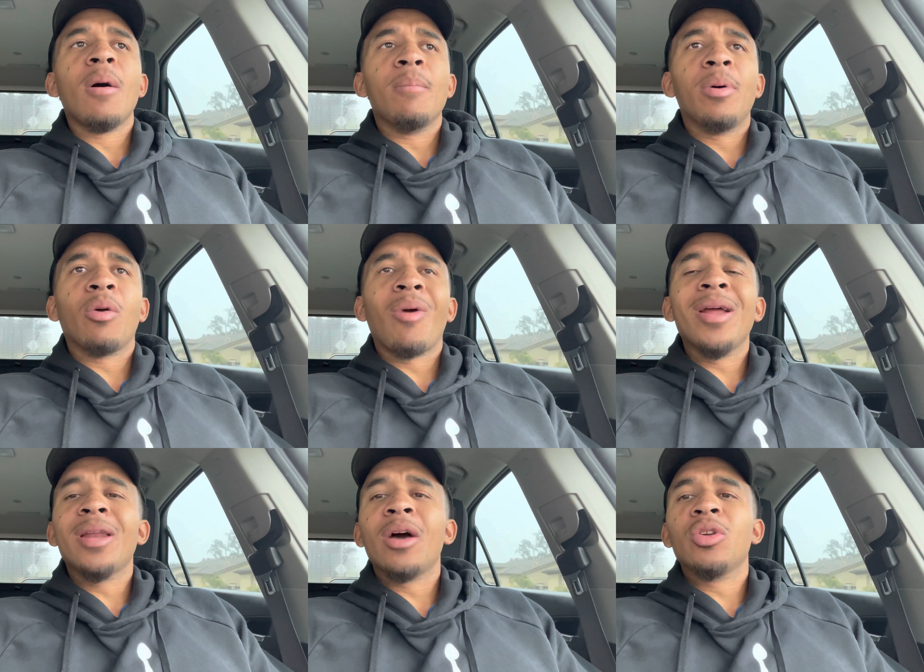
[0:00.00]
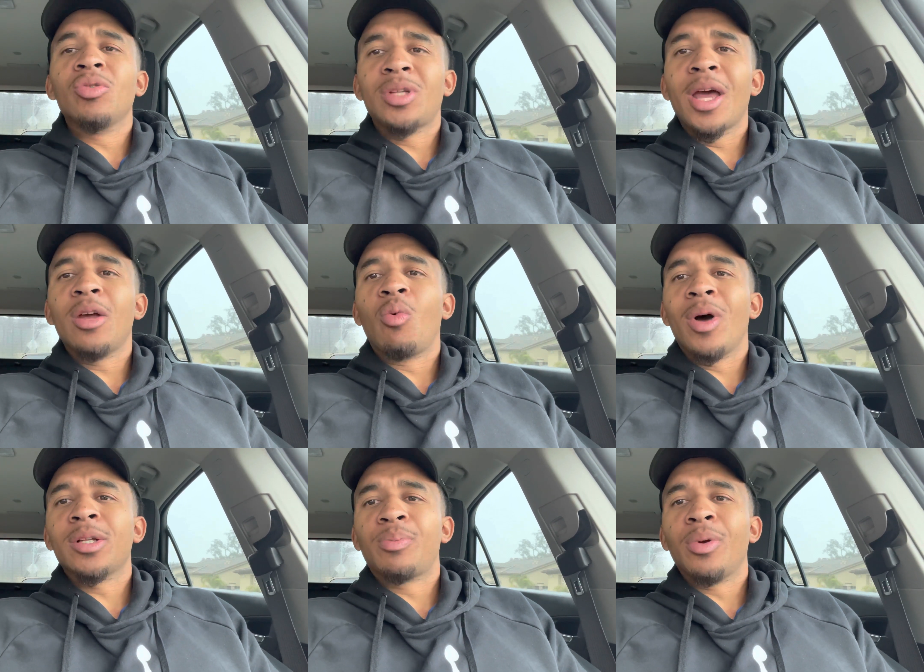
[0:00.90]
But right now, you take
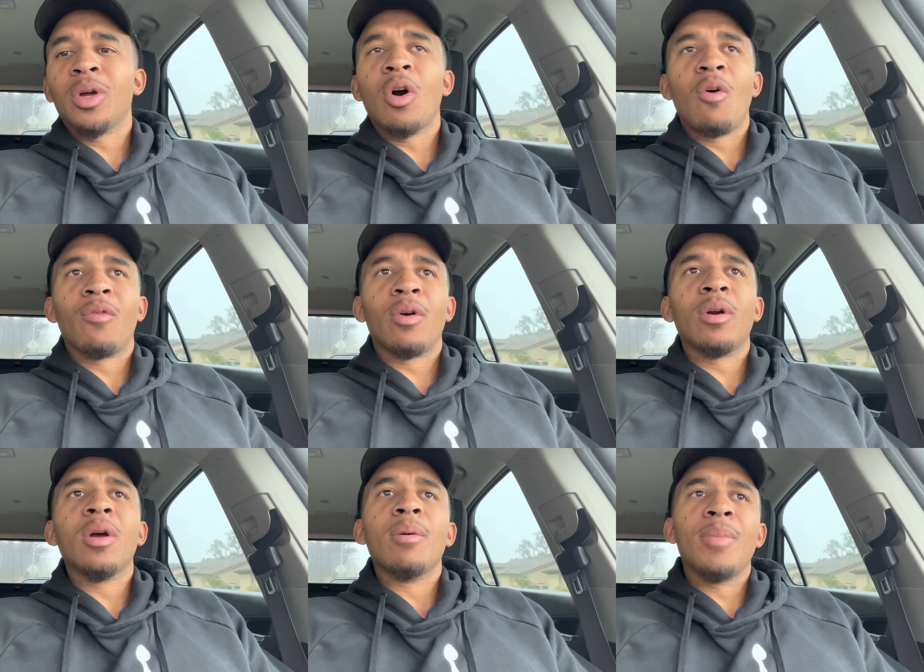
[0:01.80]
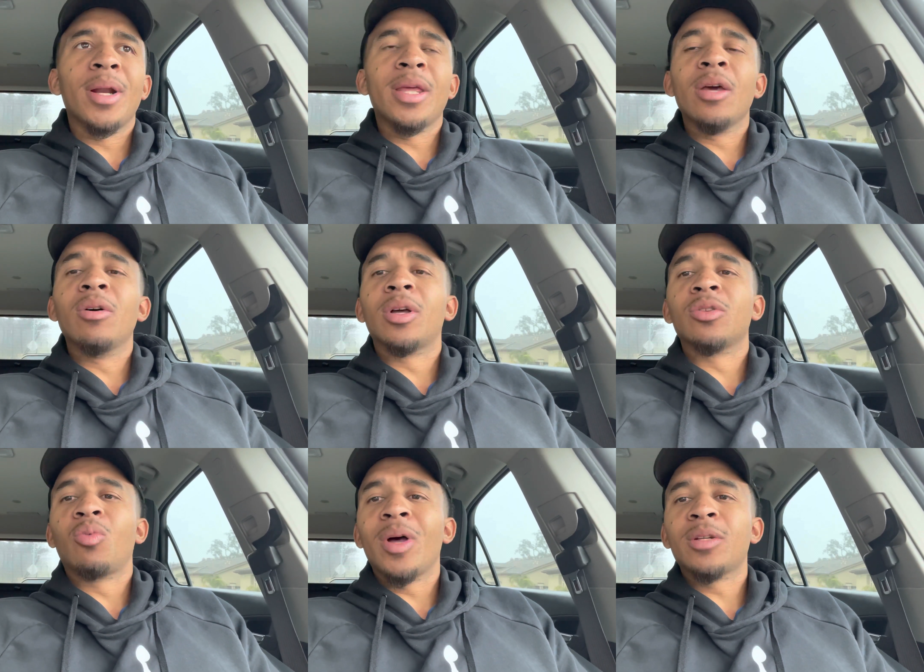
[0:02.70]
Westbrook over Buddy Hield
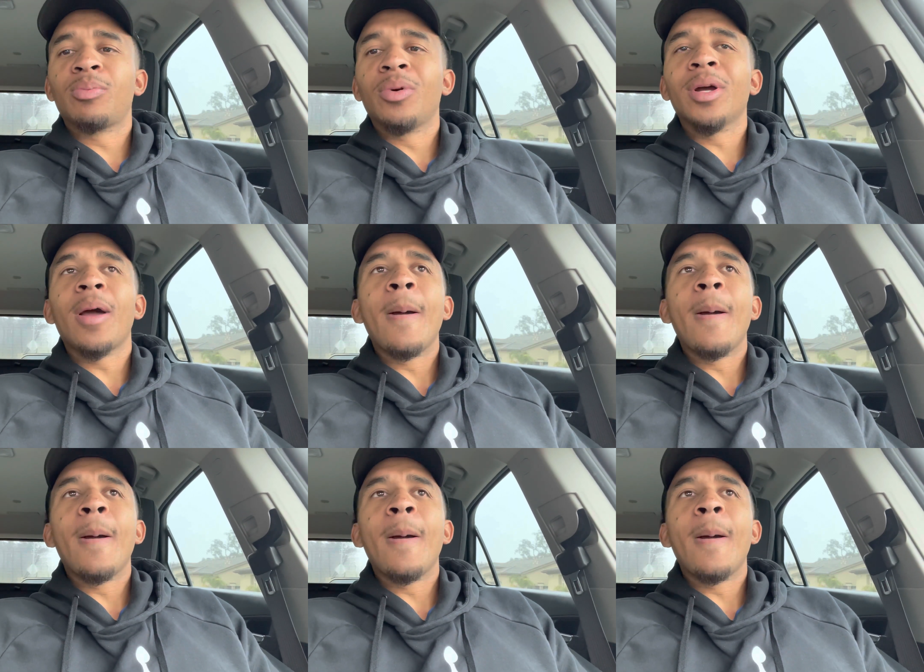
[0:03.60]
because Westbrook